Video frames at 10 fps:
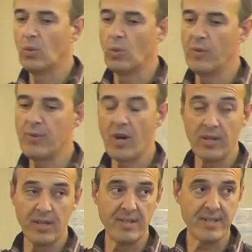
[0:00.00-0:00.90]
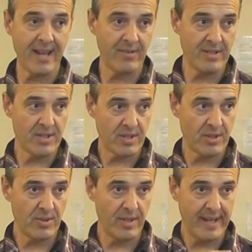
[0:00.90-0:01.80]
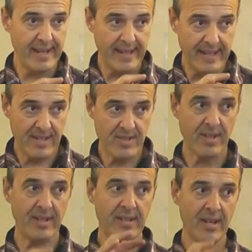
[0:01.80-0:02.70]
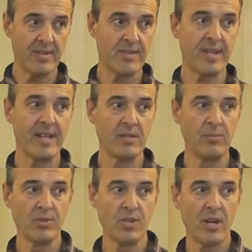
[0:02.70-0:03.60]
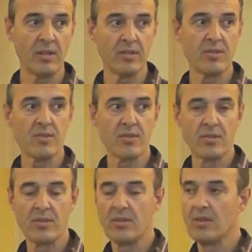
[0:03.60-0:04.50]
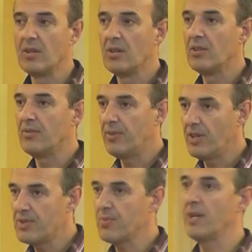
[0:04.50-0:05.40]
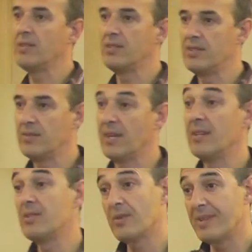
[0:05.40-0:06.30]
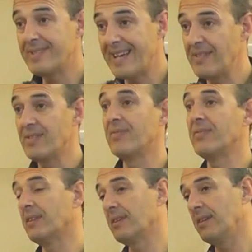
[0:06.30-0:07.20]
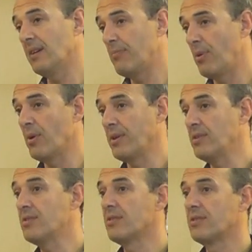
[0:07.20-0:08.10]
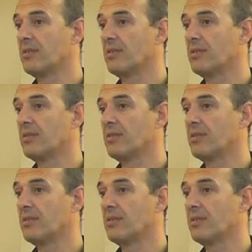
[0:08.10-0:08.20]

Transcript: We've broken it down into easily understandable chunks. The first way to do that is to identify a point